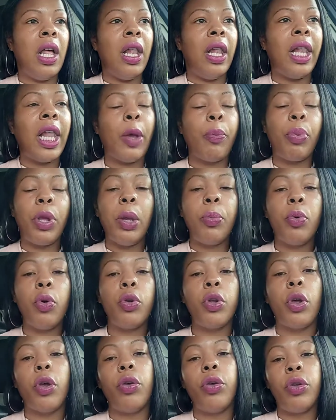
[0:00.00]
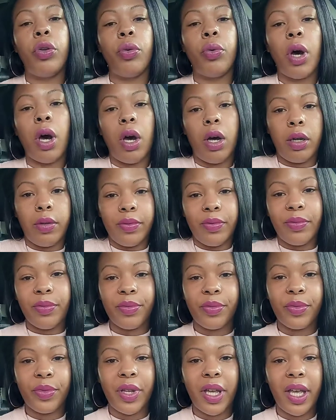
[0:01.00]
let people know who you are,
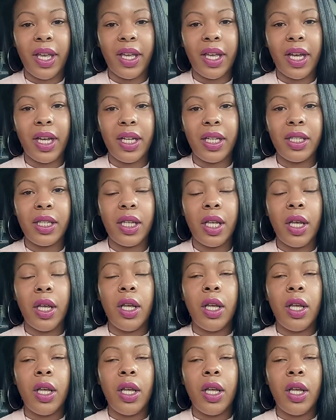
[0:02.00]
okay, guys?